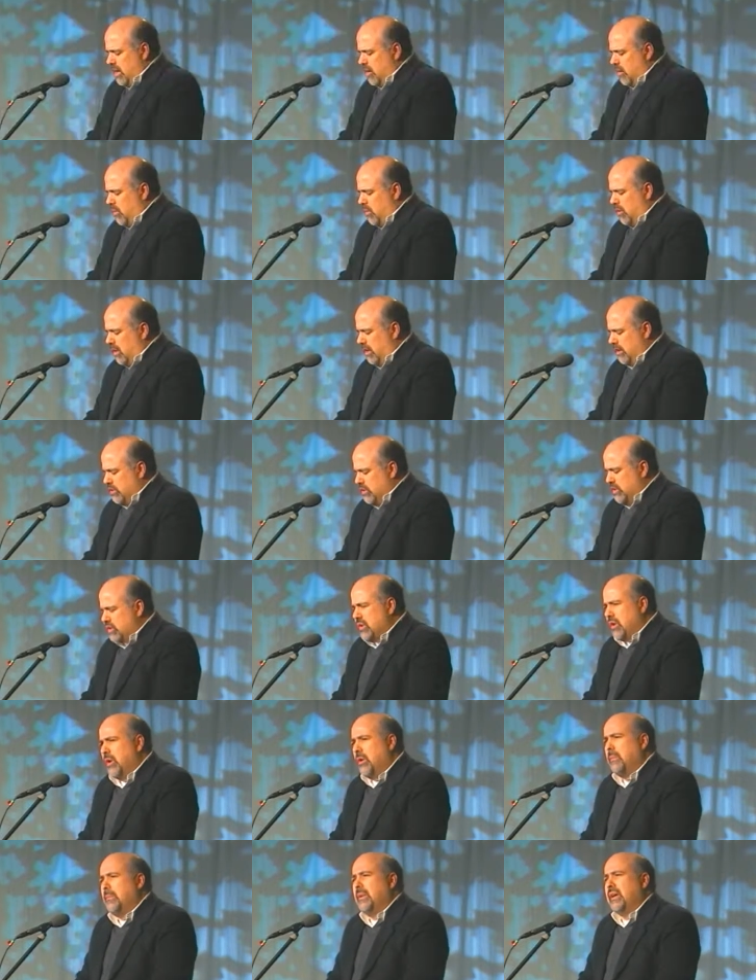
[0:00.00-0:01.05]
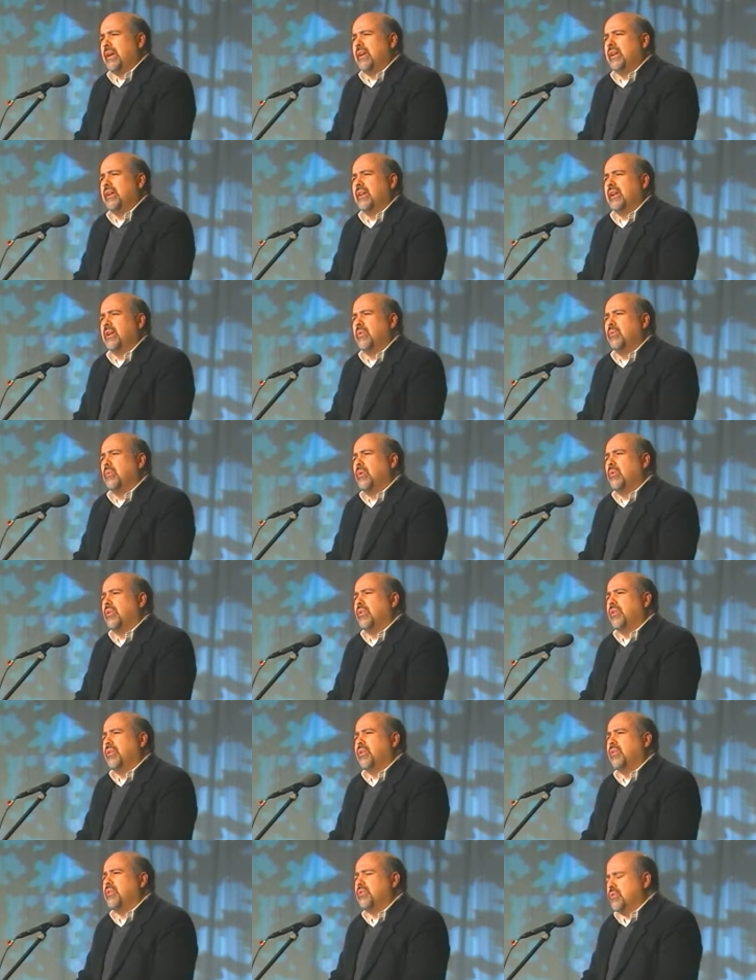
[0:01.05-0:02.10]
We're all just hoping it won't
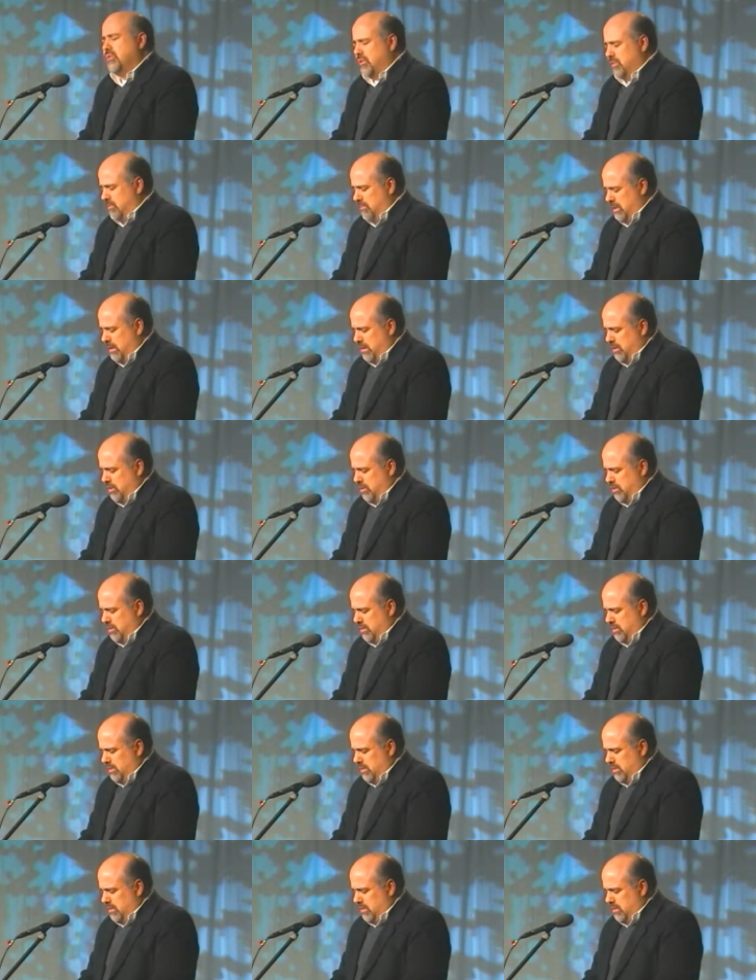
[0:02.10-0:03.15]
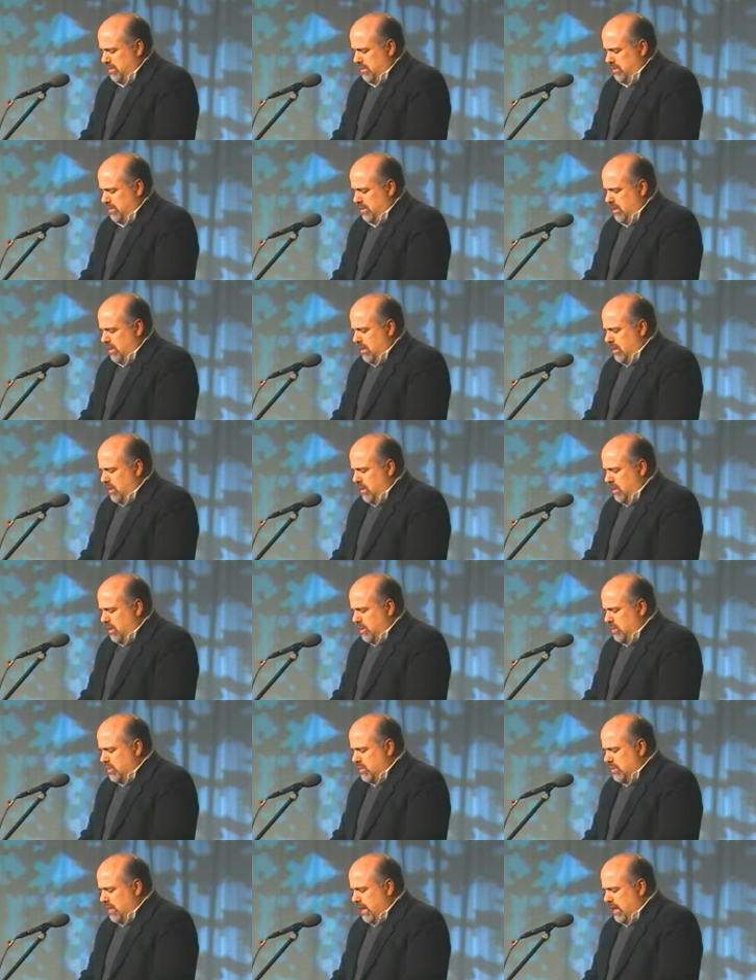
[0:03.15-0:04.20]
hurt too much. You
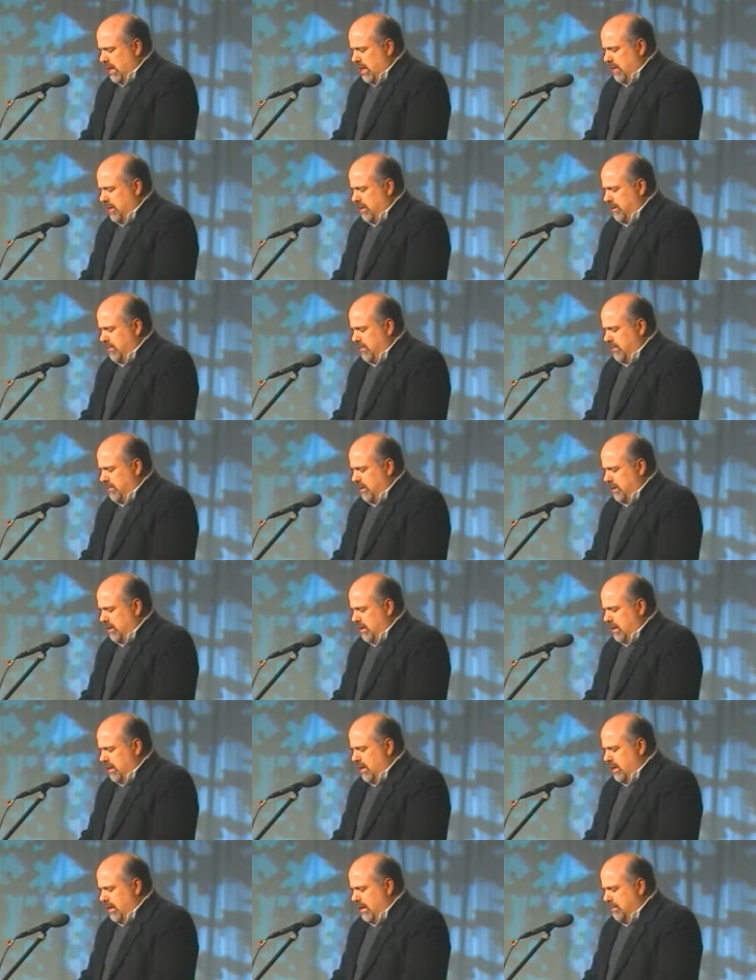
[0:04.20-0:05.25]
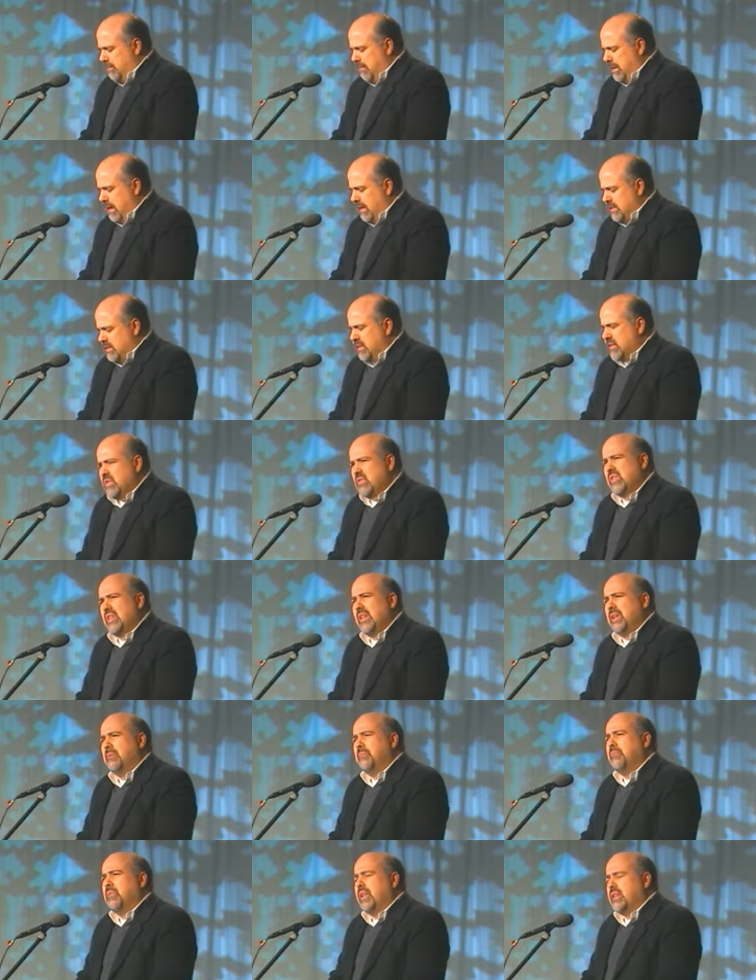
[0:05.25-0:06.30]
say, it makes it
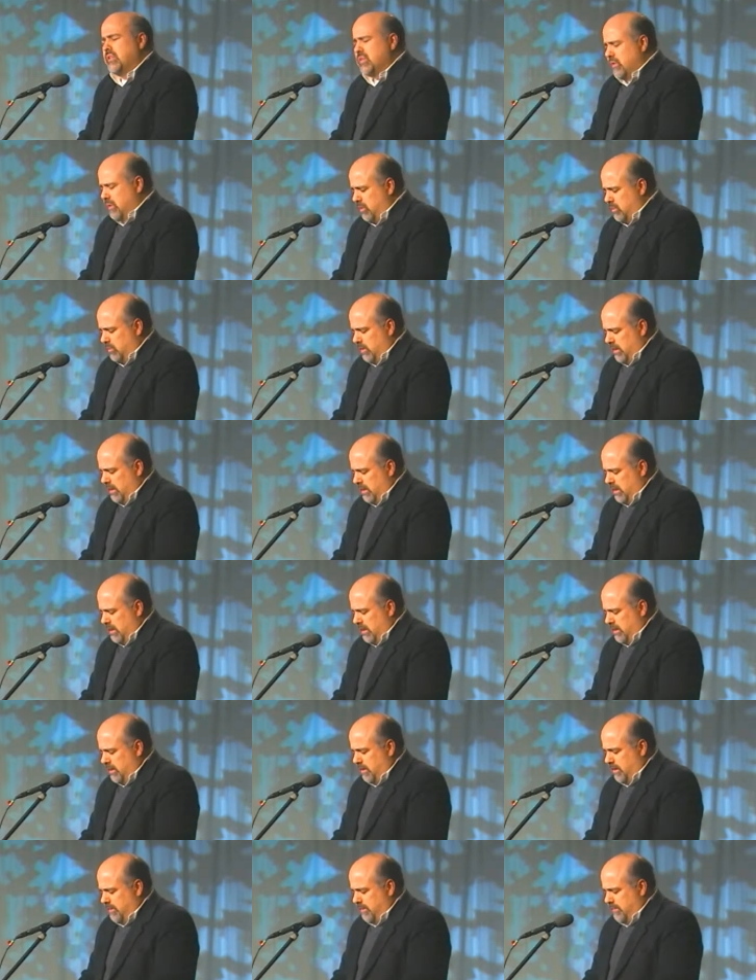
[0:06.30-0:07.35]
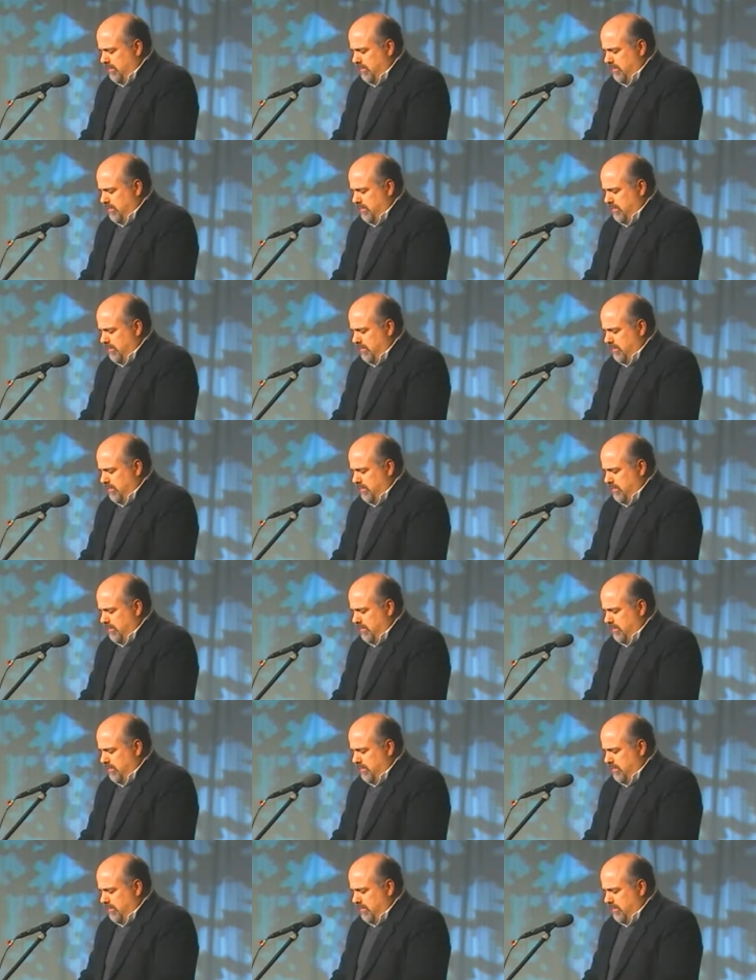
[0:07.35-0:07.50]
seem less lonely here.